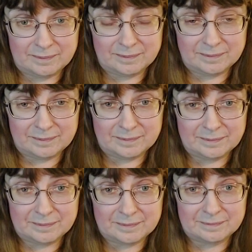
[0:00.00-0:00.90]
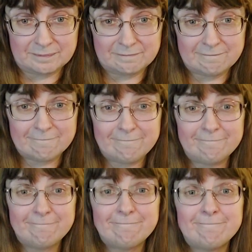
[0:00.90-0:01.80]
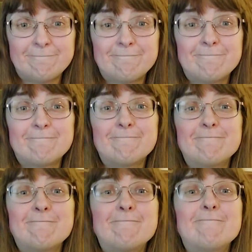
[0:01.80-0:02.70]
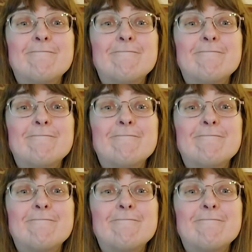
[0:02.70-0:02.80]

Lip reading: Nothing is said.